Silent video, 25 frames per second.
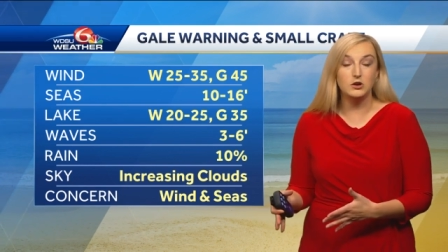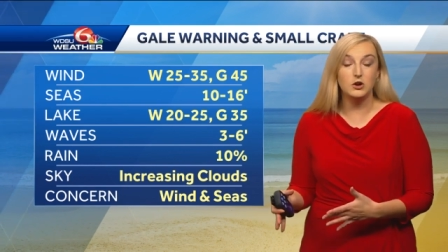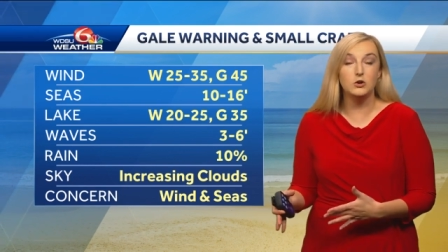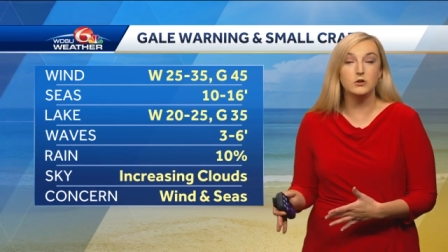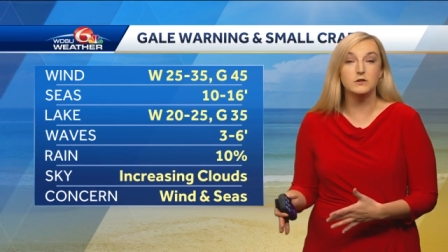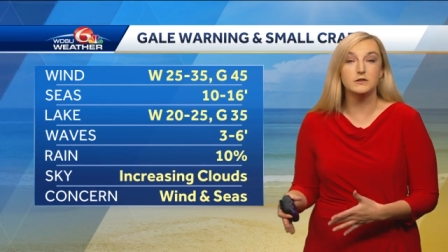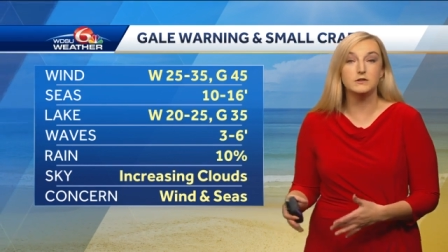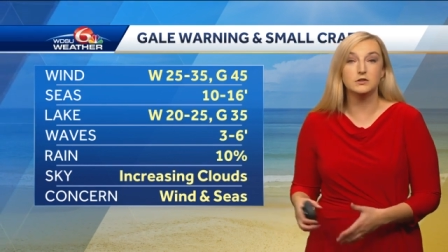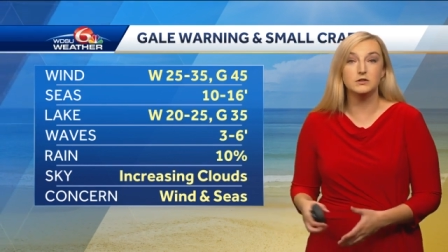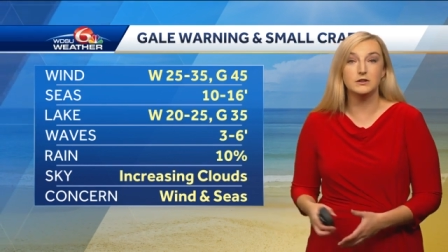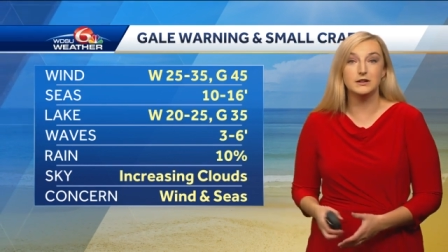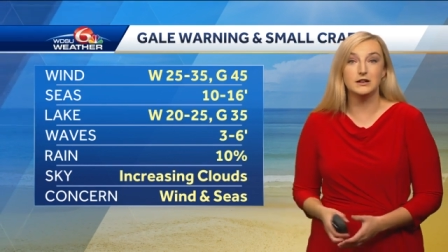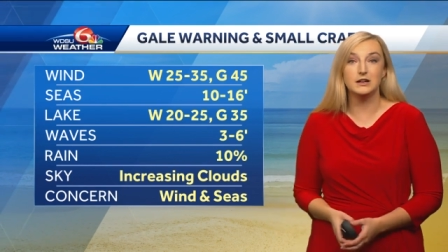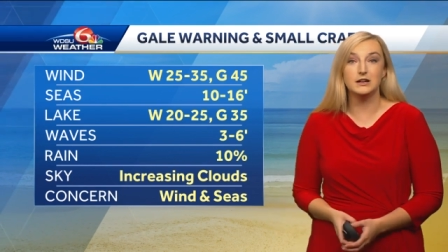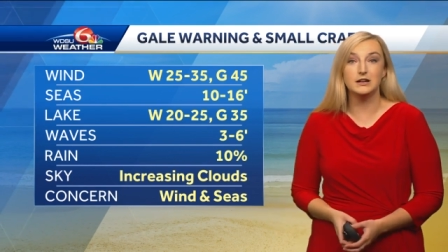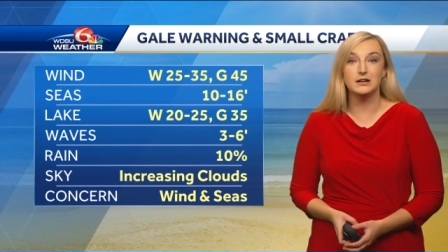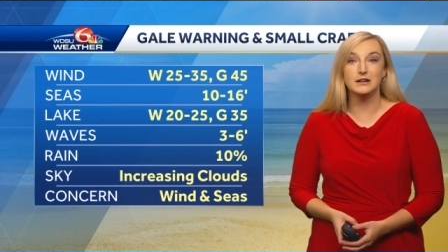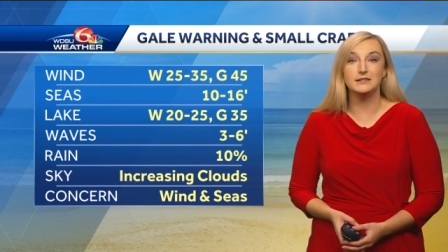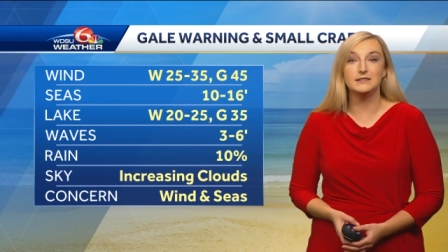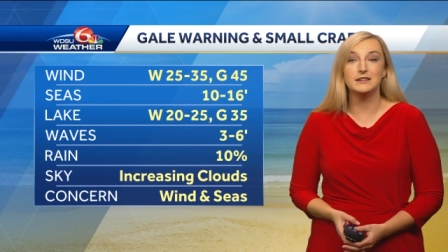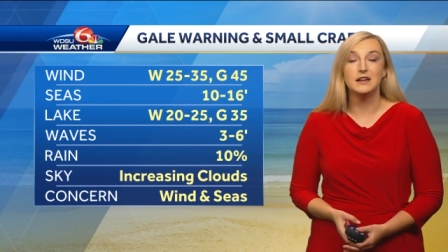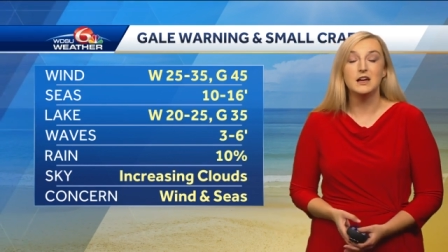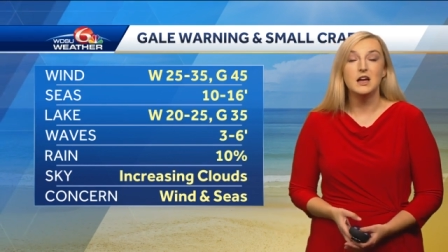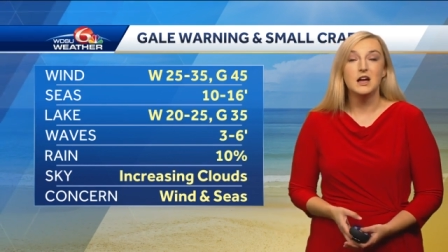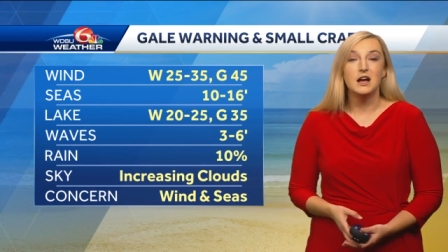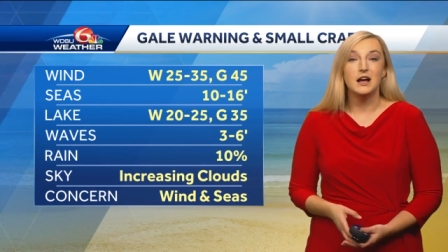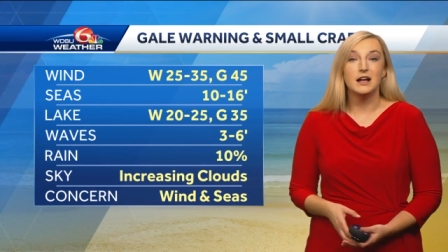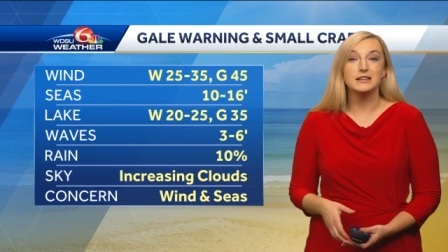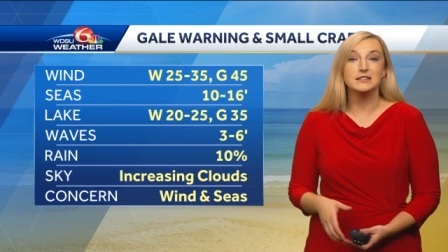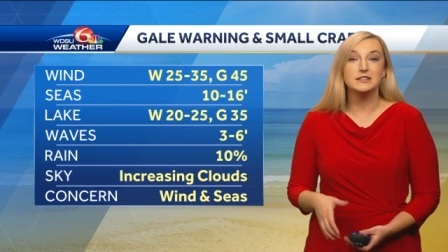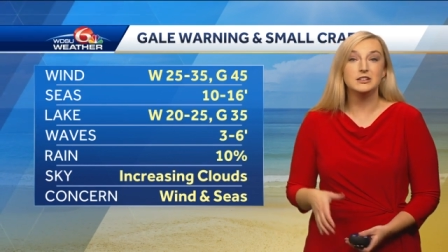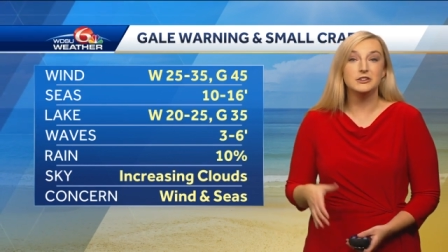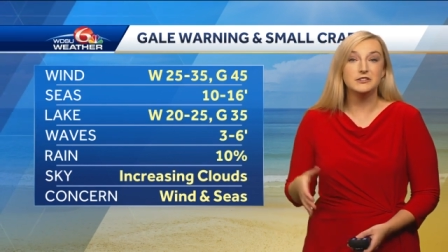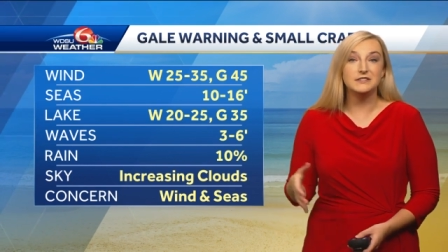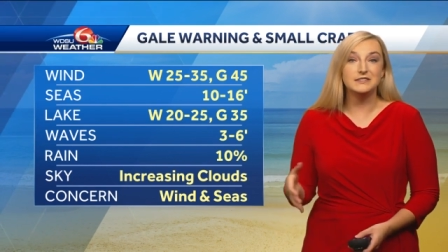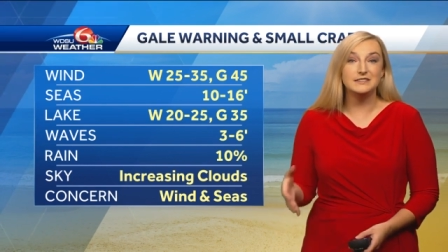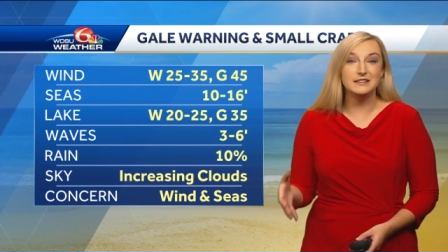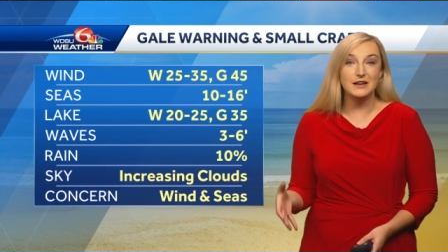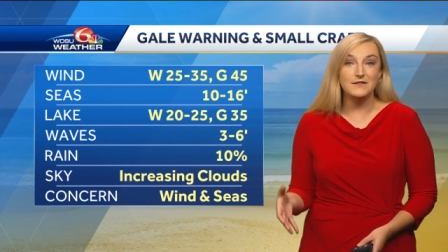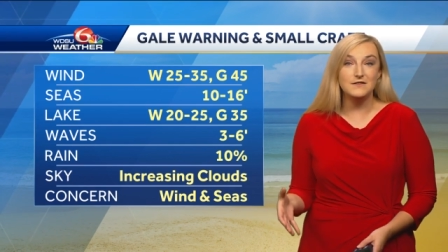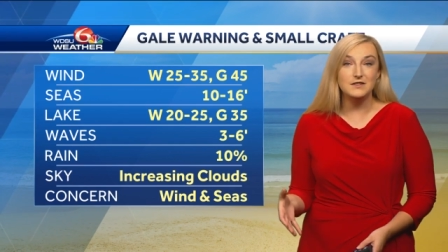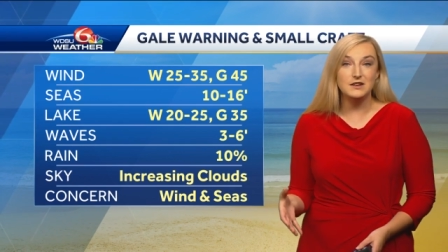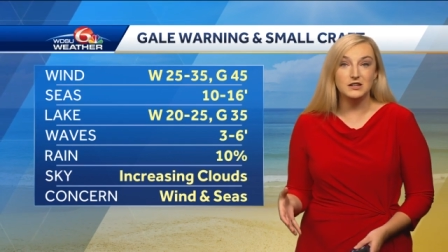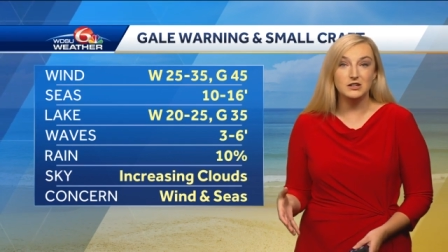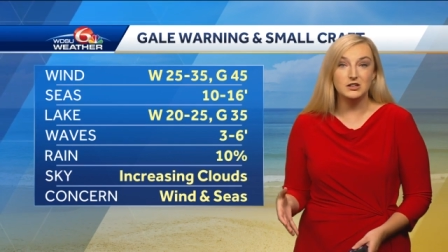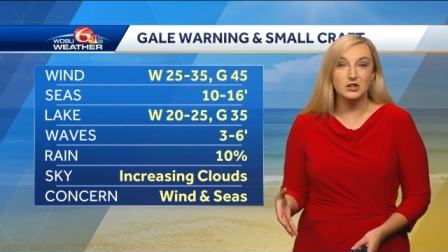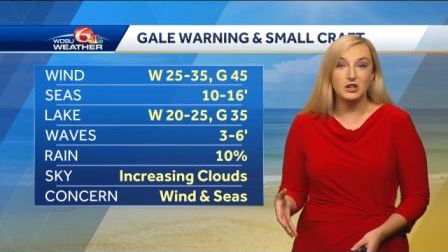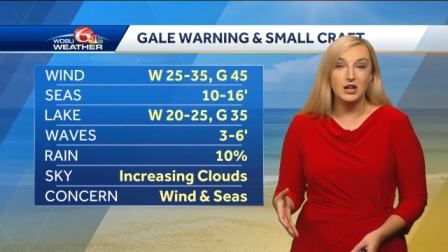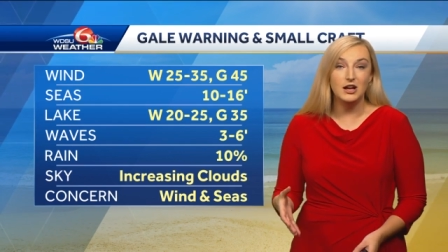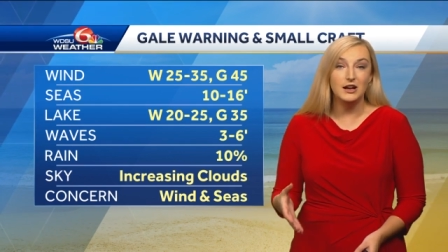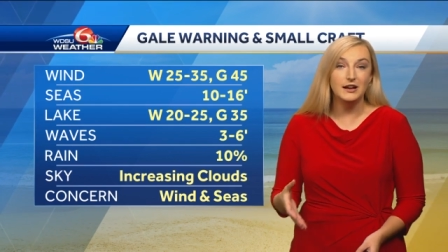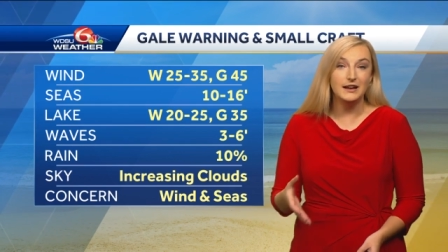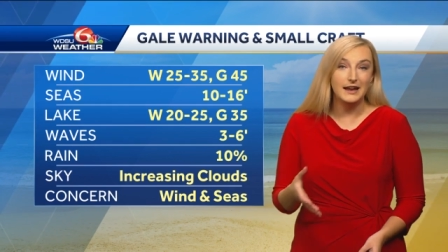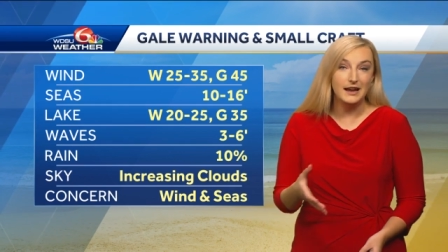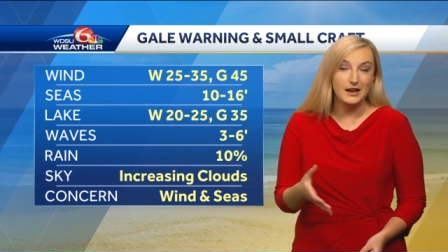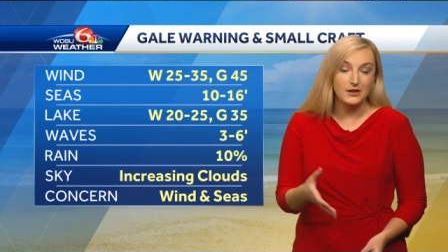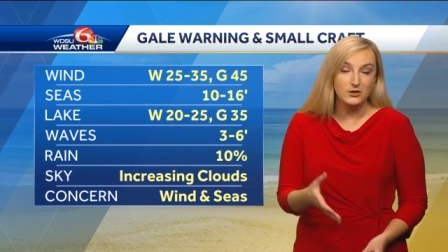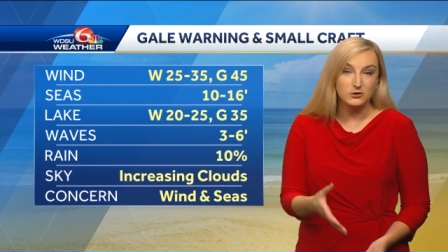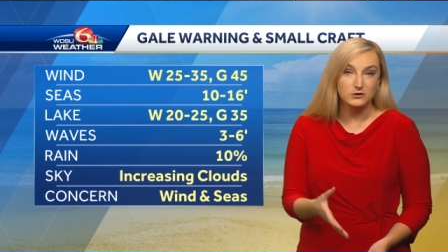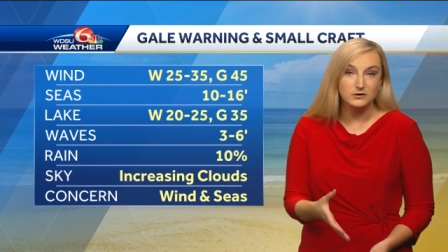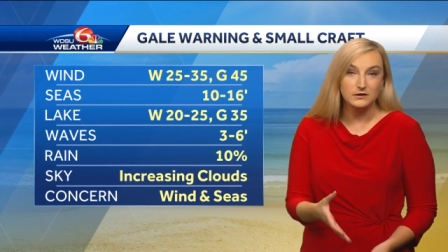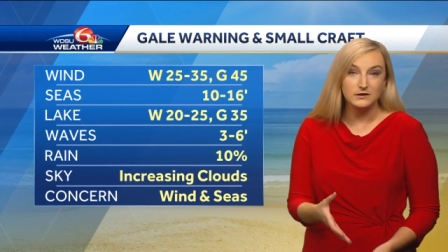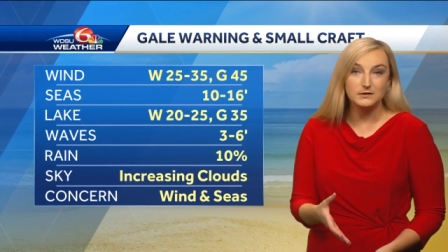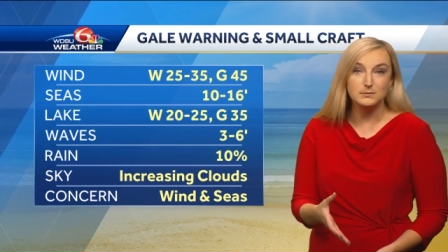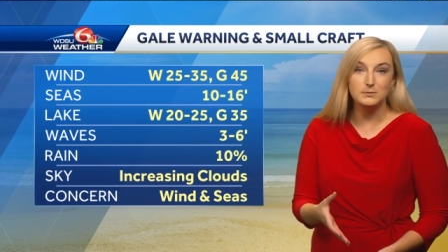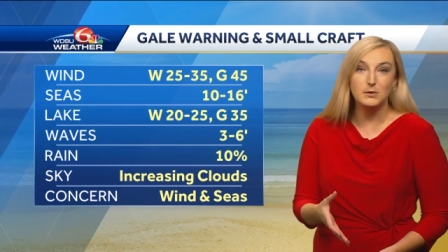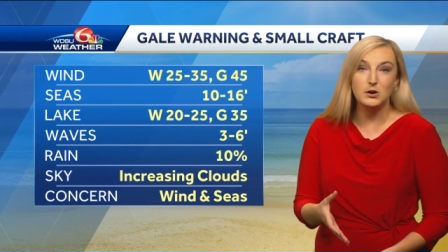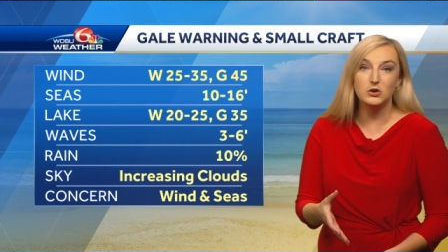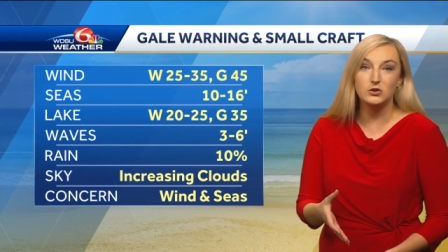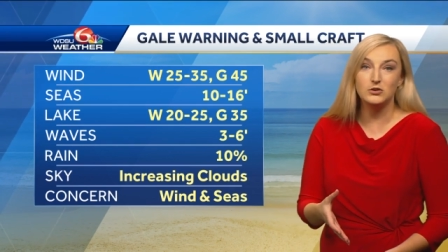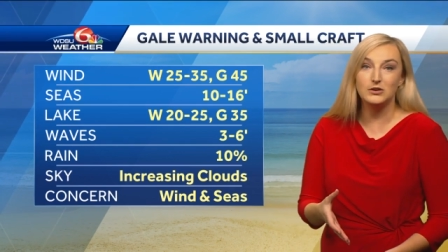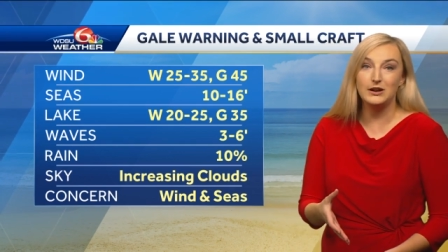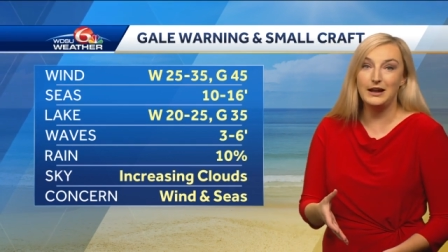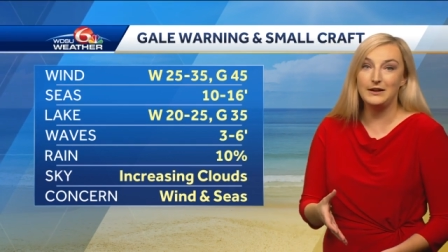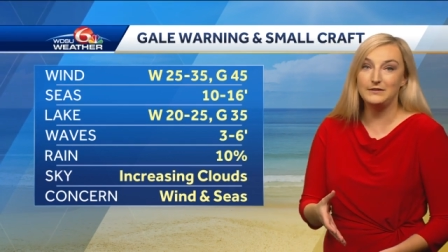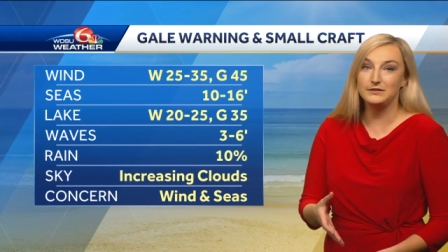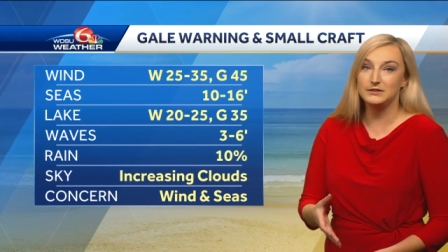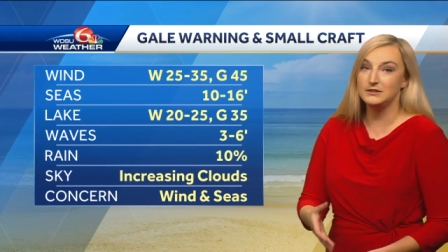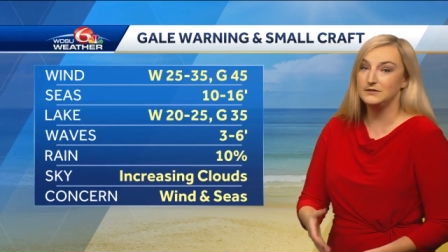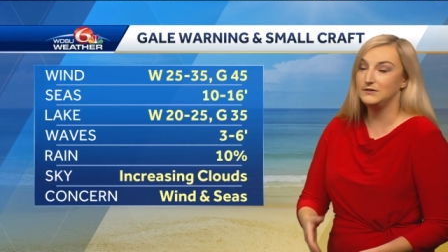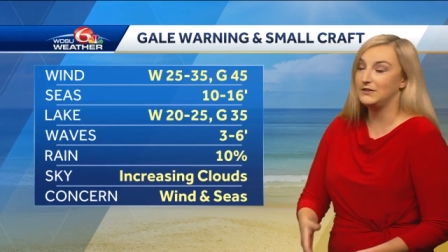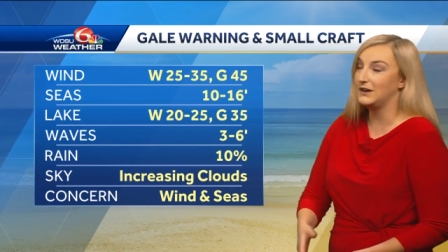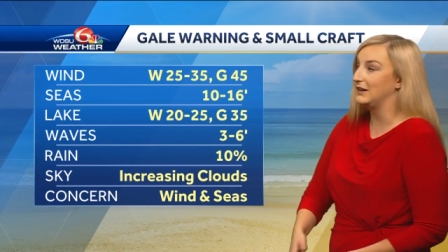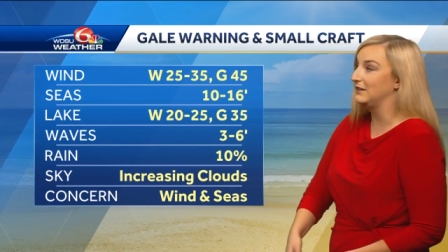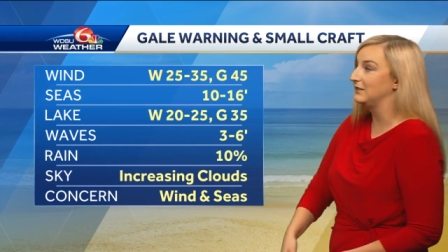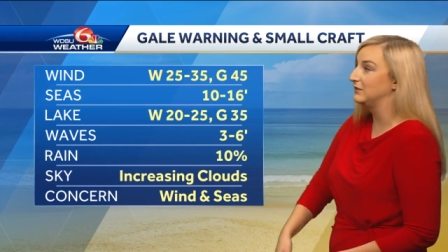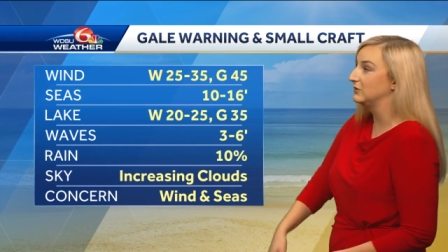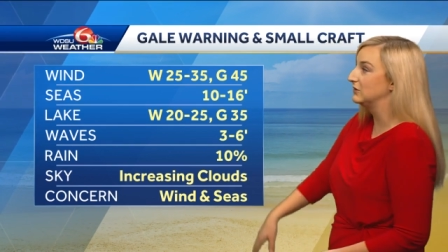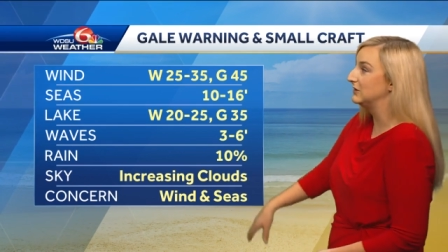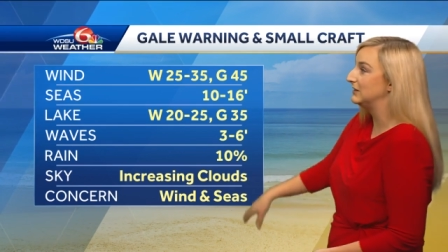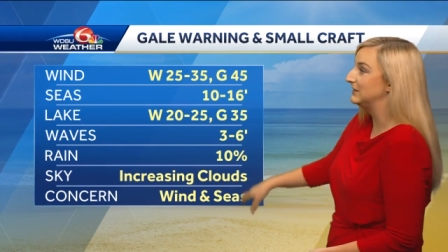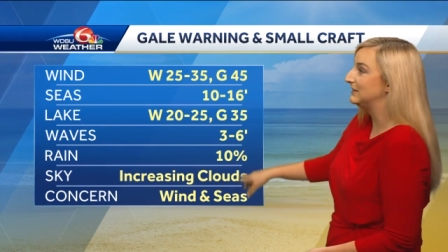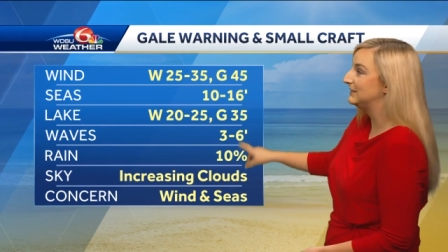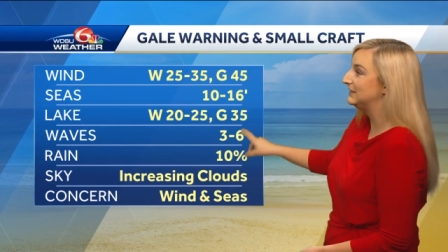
coastal areas until seven o'clock, and there's a small craft advisory.